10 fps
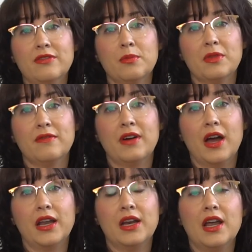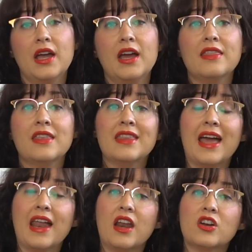from the vine, then
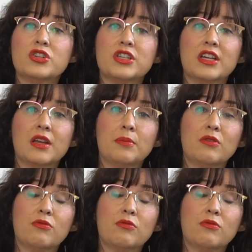that energy can be